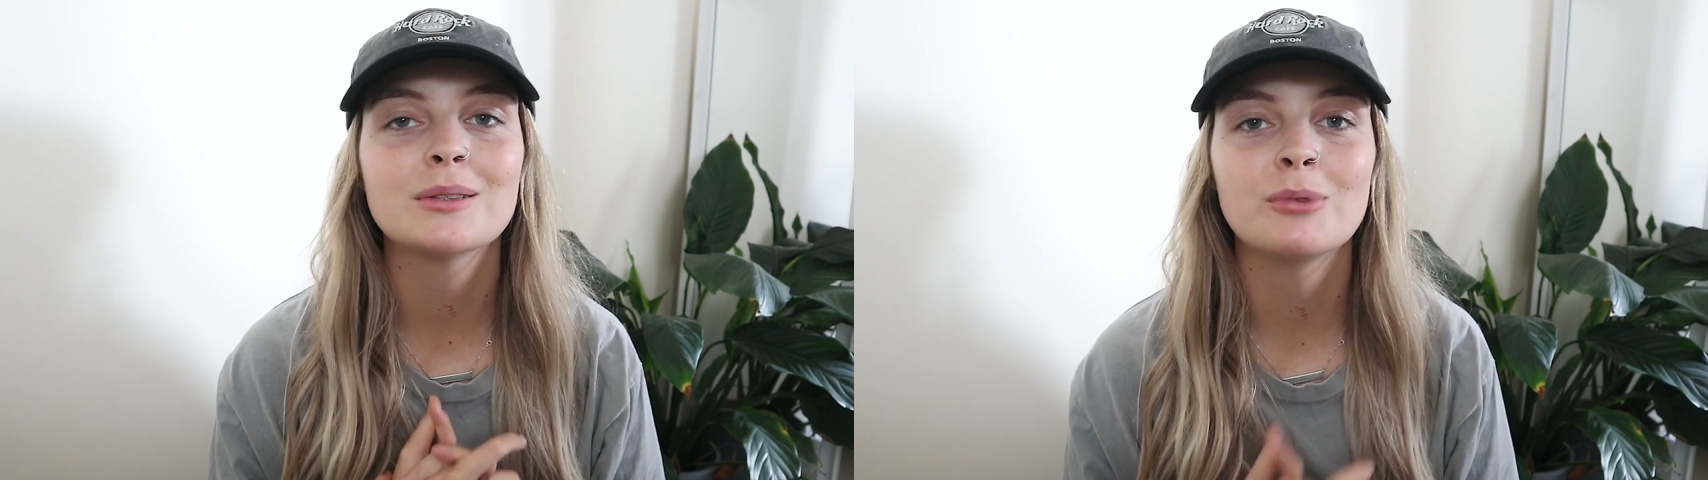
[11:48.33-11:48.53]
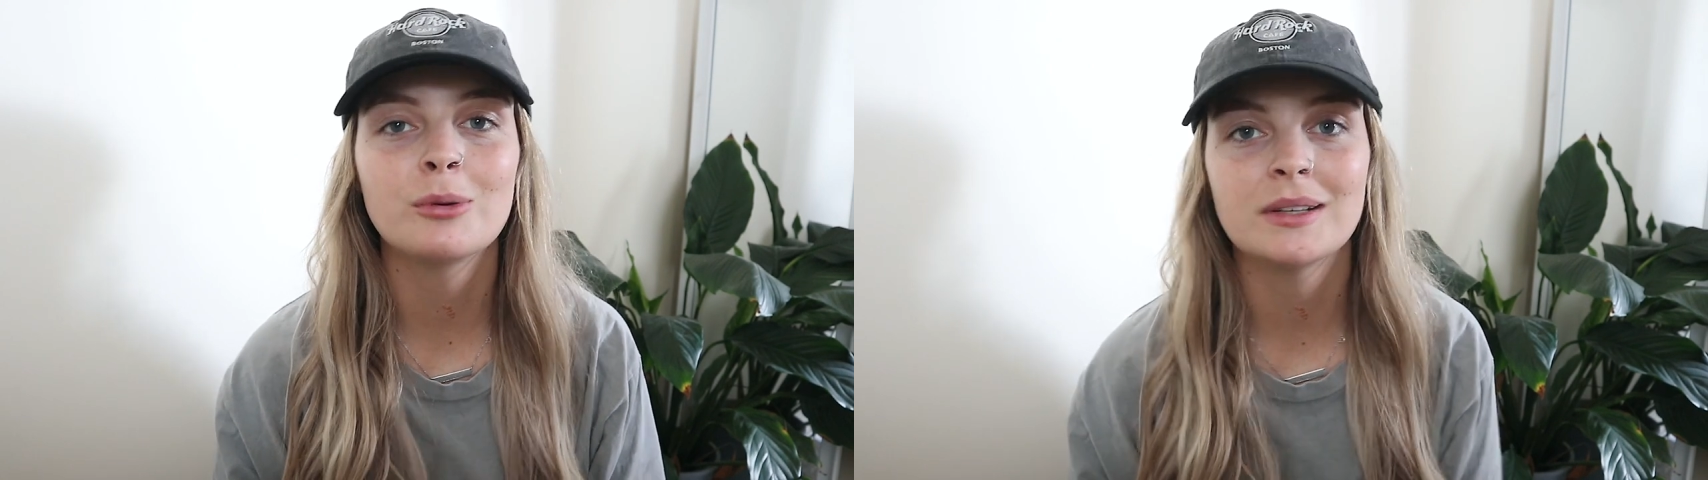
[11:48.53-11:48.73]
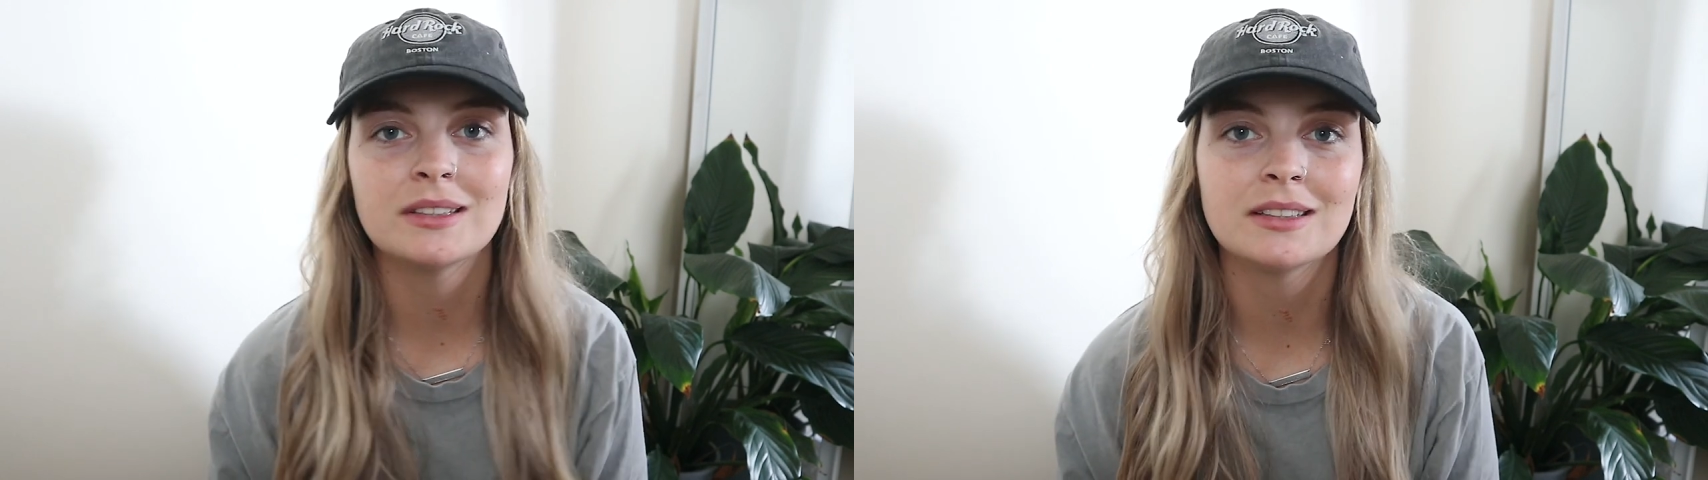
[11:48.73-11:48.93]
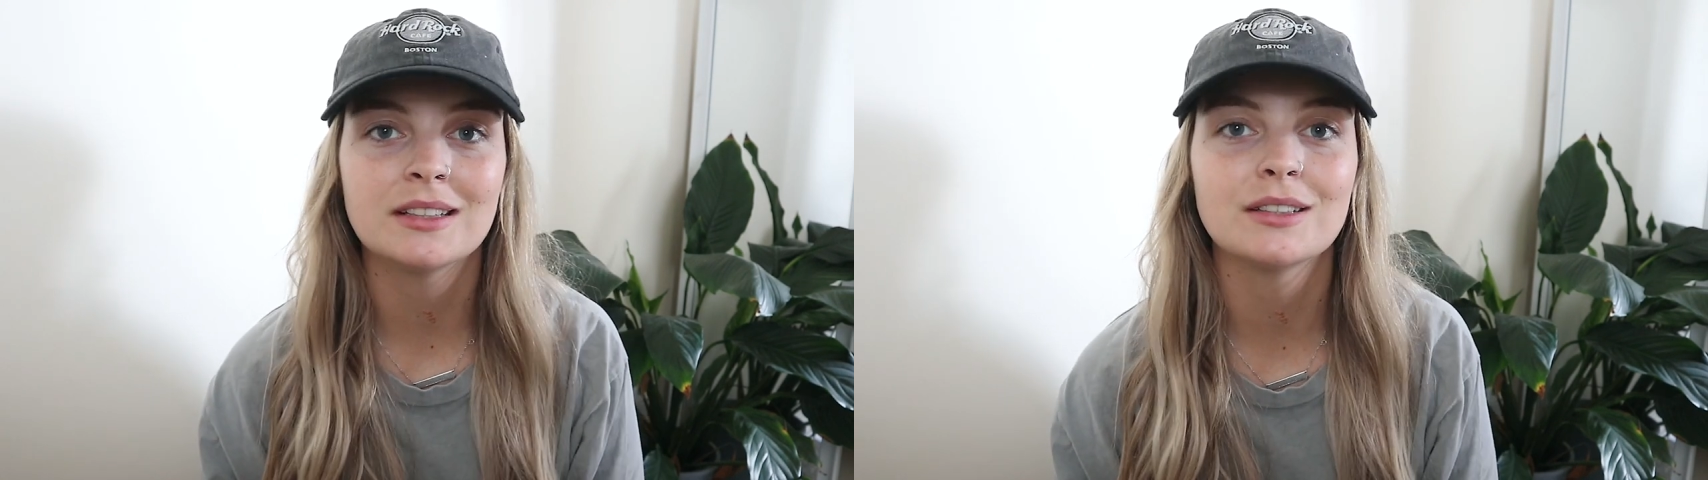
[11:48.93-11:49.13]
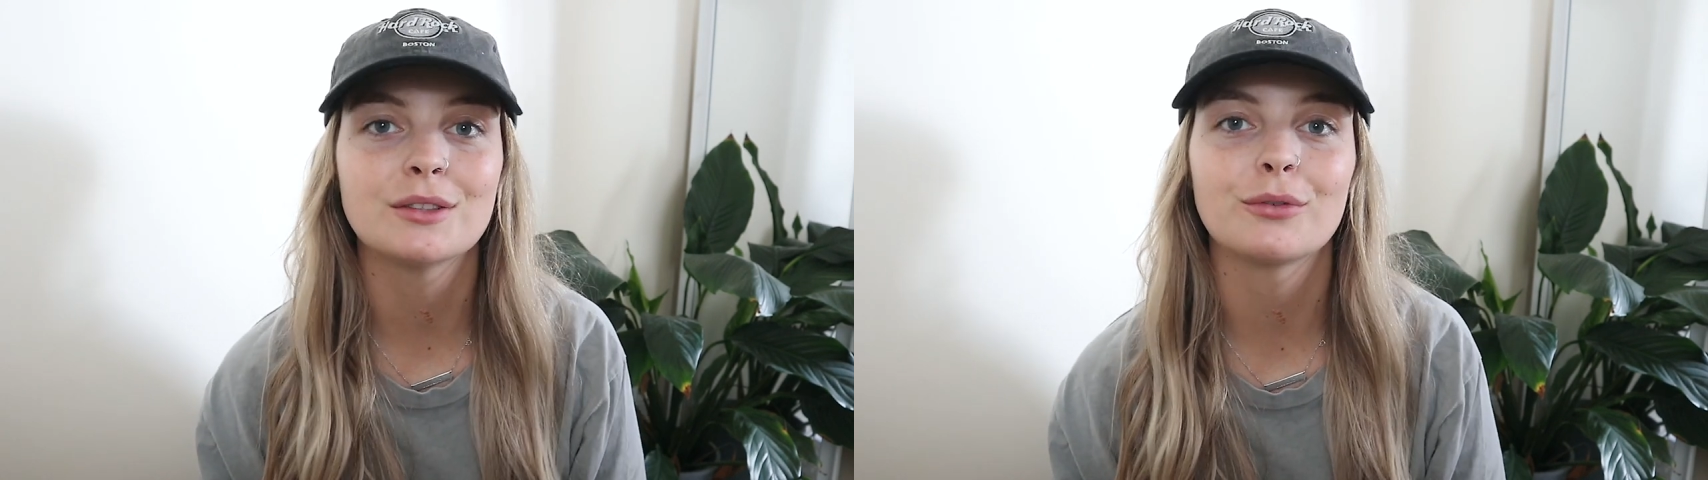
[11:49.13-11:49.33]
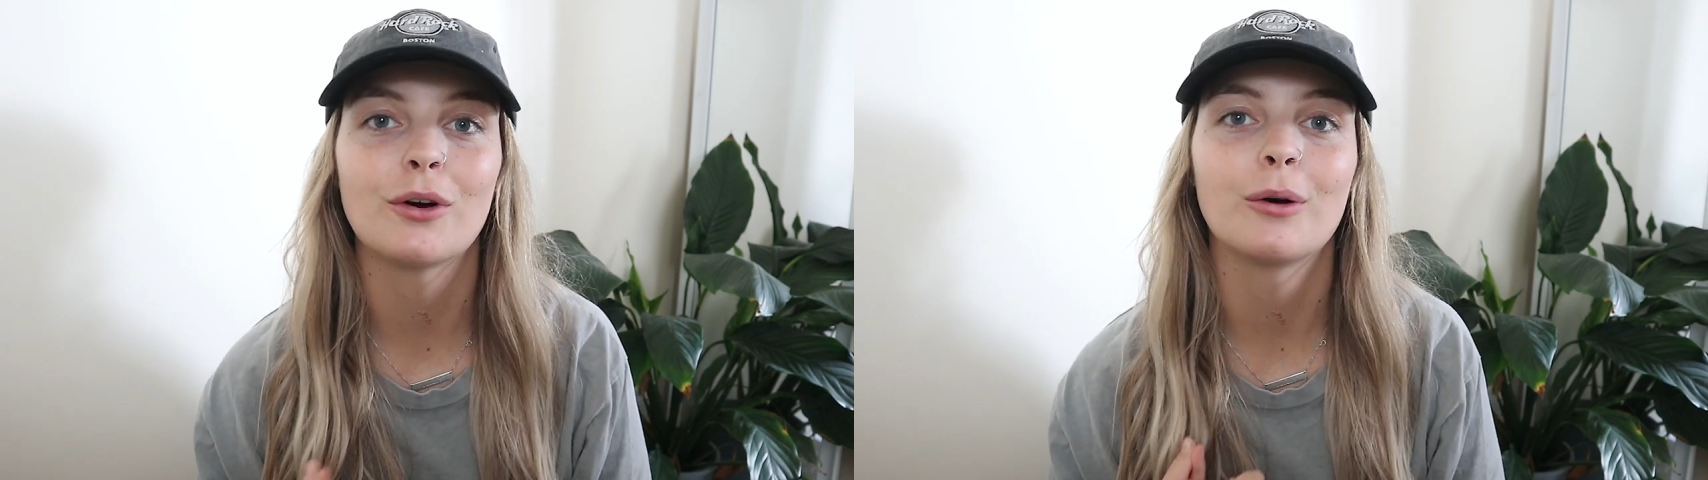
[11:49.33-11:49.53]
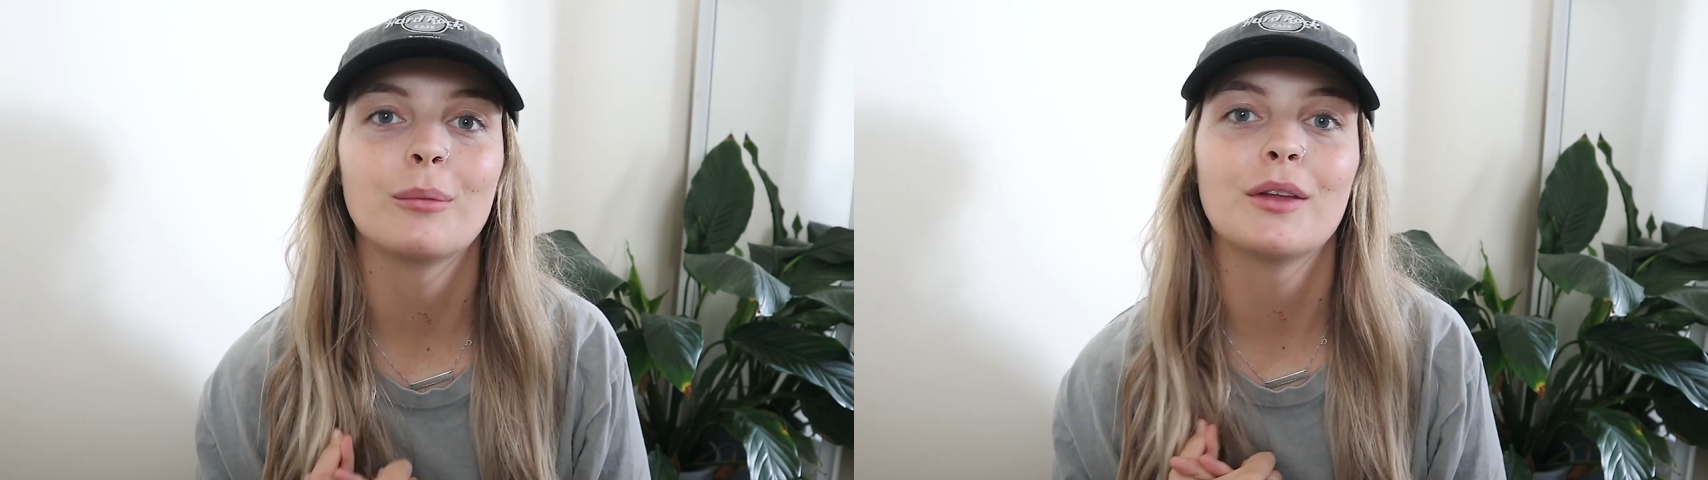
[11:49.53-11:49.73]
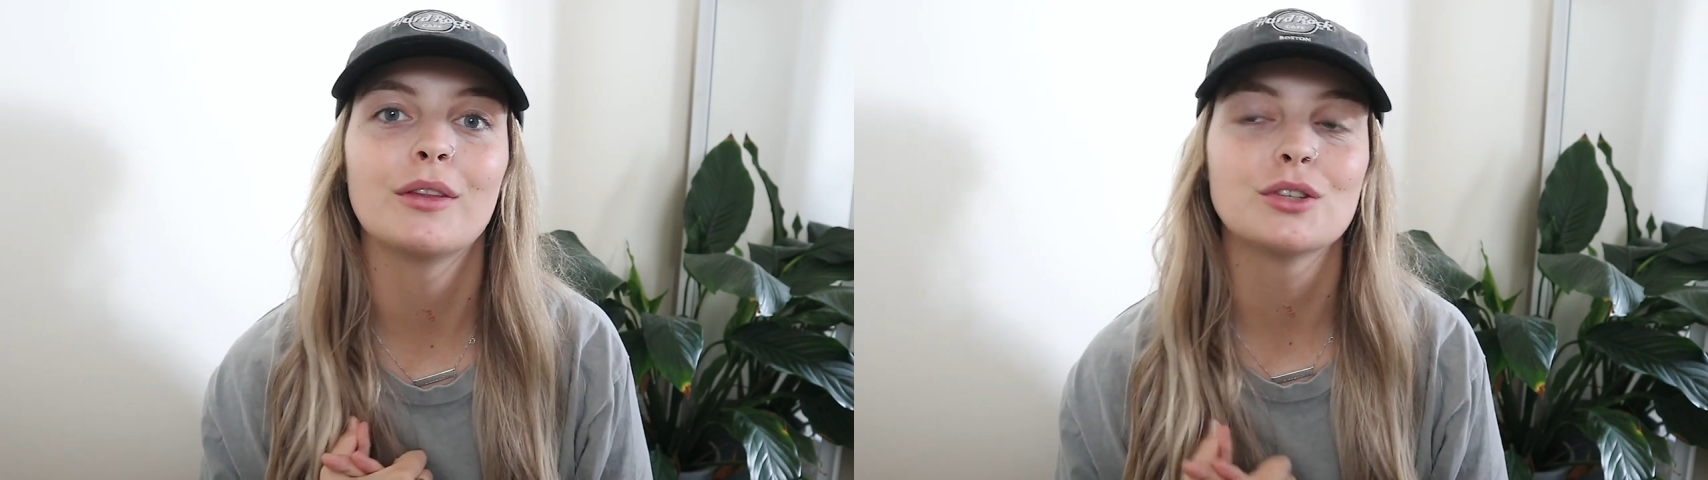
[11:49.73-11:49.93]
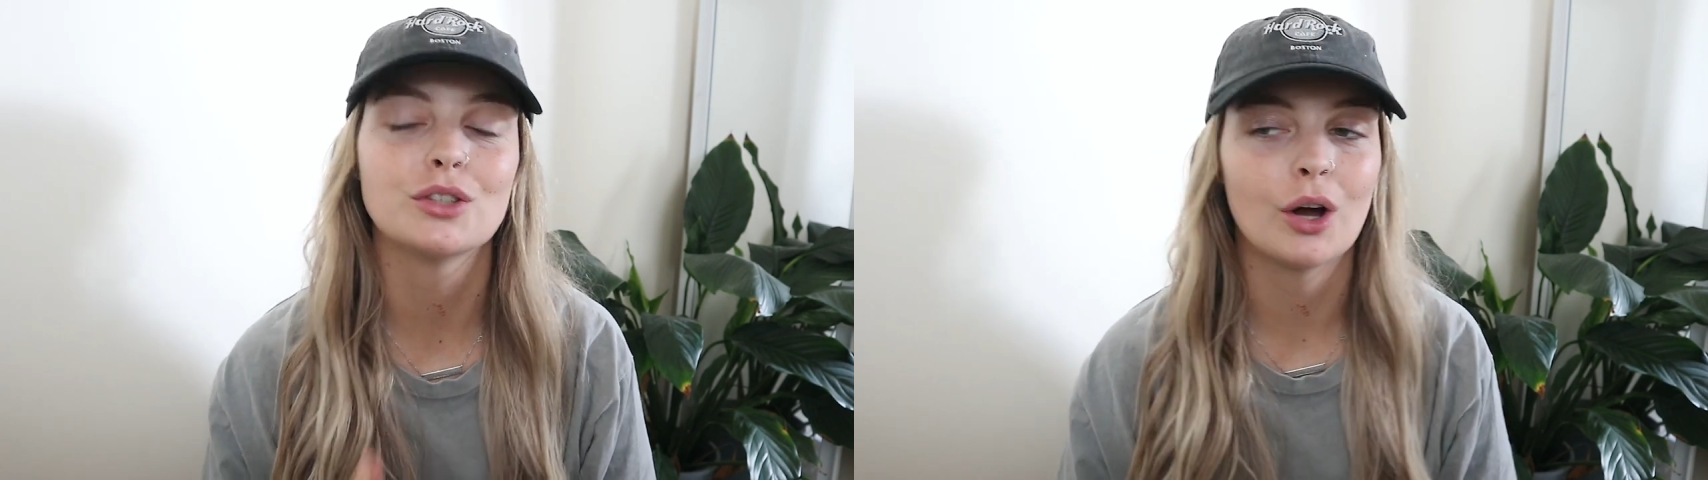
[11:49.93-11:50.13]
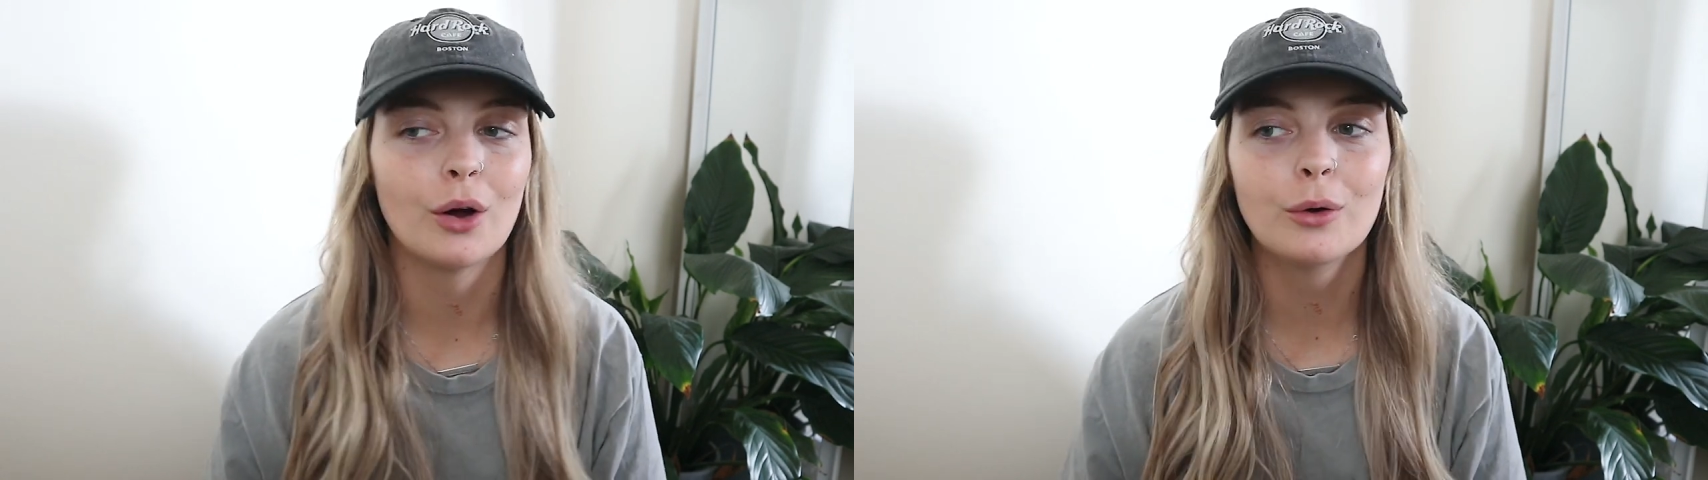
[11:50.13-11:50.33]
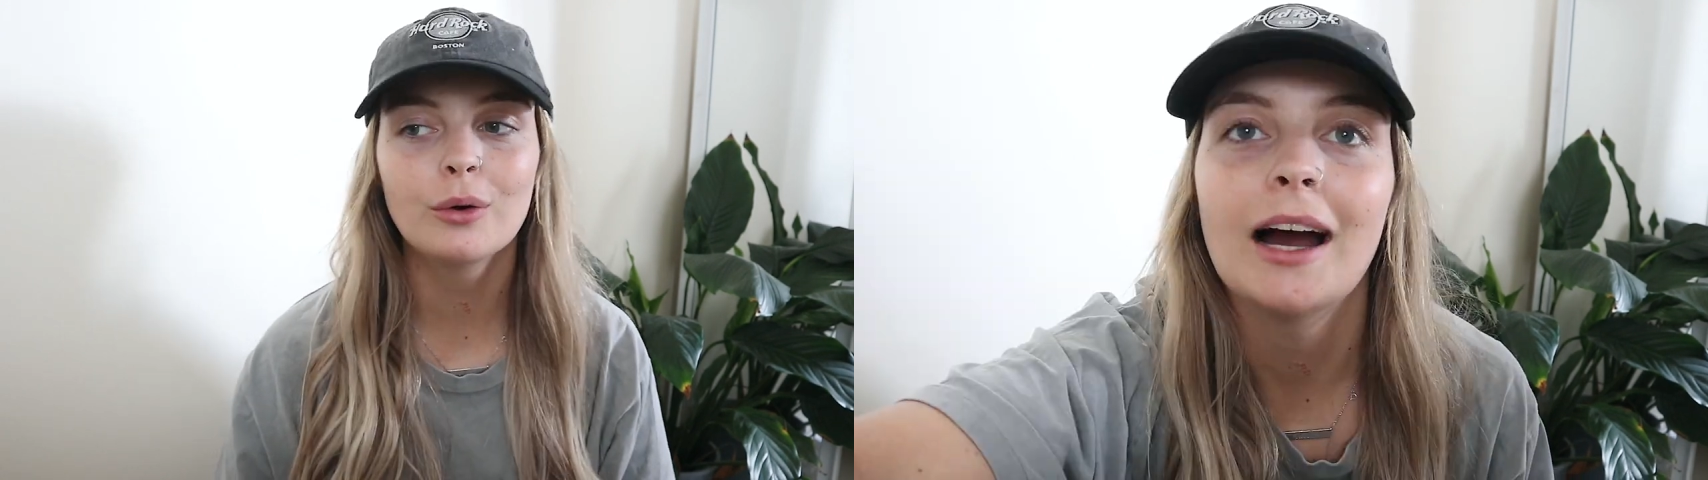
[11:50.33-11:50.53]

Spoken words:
small businesses from the show.